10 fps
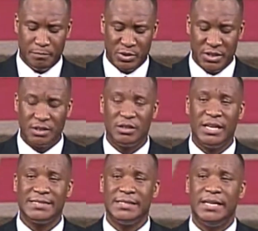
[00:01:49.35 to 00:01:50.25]
particular
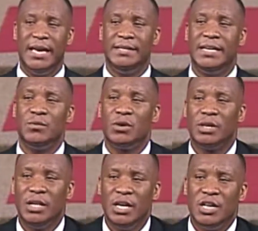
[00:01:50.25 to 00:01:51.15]
lesson, and they
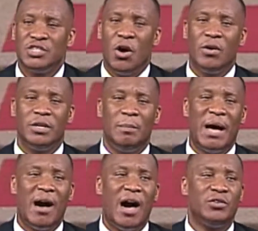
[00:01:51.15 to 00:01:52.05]
were talking
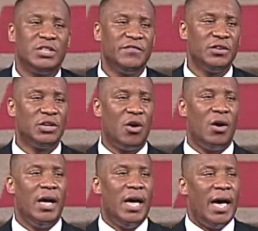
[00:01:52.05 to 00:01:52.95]
about how
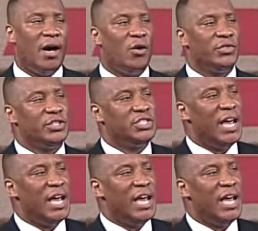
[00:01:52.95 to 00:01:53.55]
the